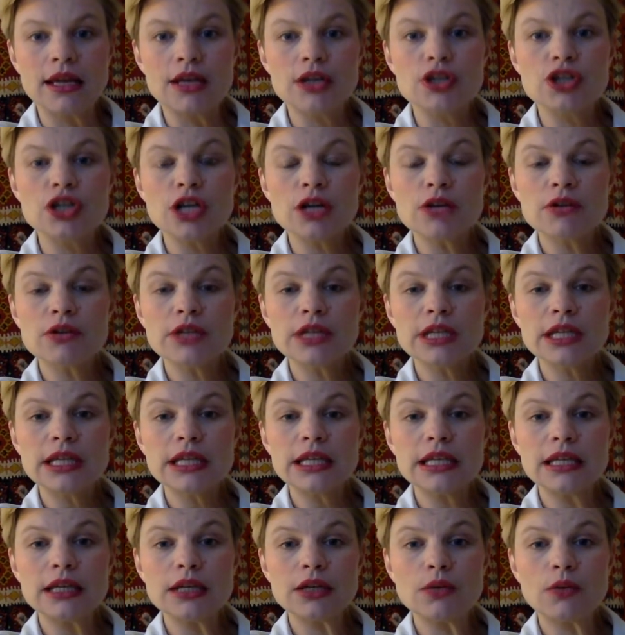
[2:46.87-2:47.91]

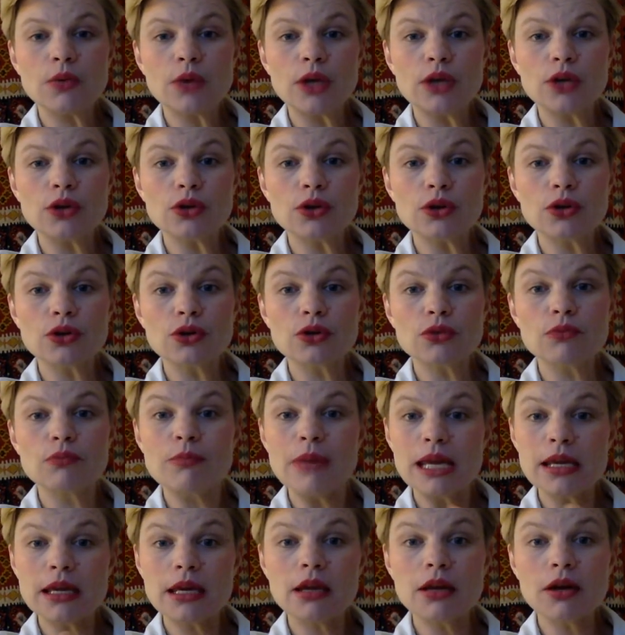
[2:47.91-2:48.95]
Generally, when you're
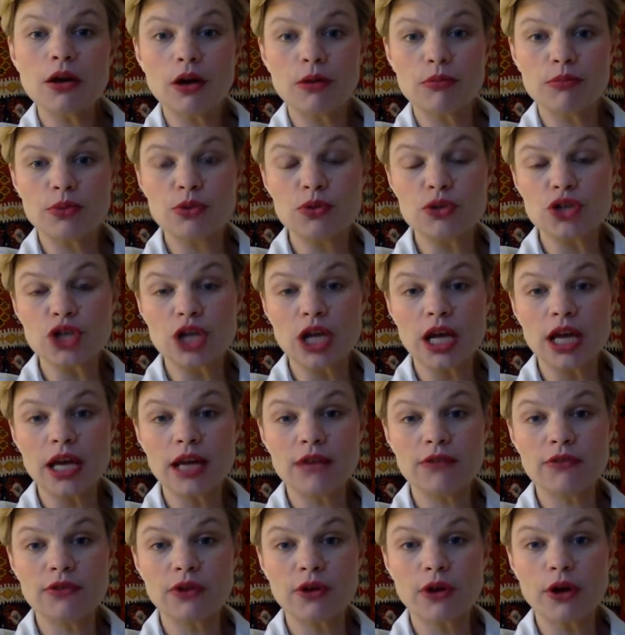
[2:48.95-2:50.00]
making kombucha,
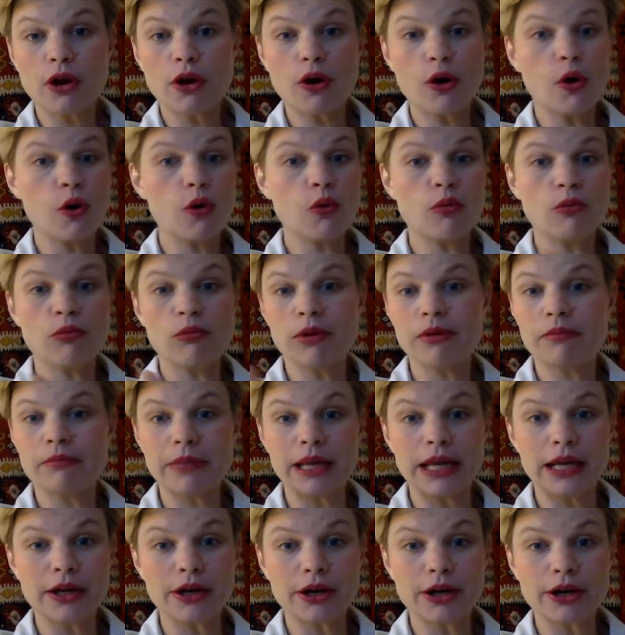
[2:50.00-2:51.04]
if you're a
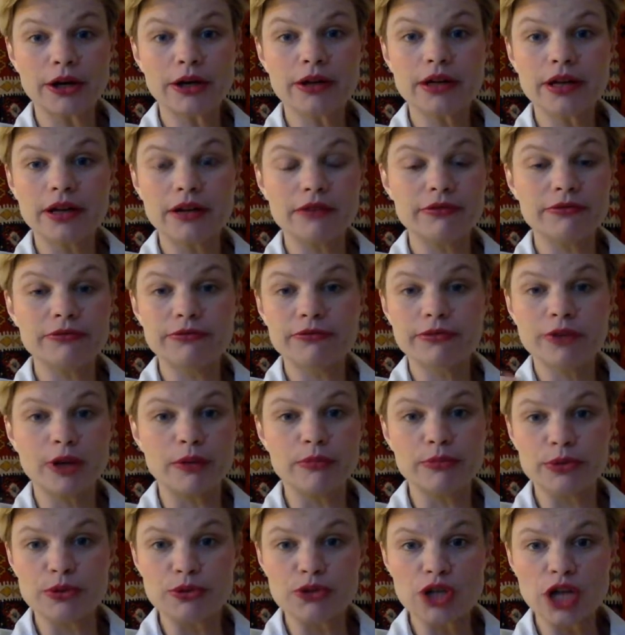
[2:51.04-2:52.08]
homemaker of
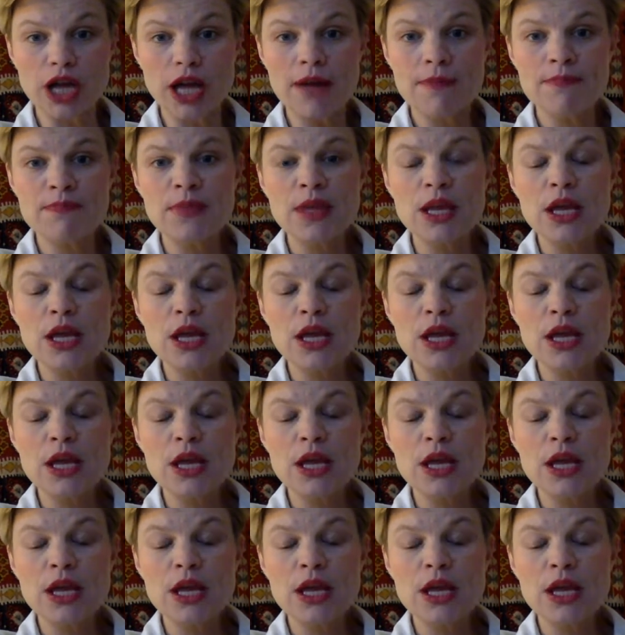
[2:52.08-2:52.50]
kombucha,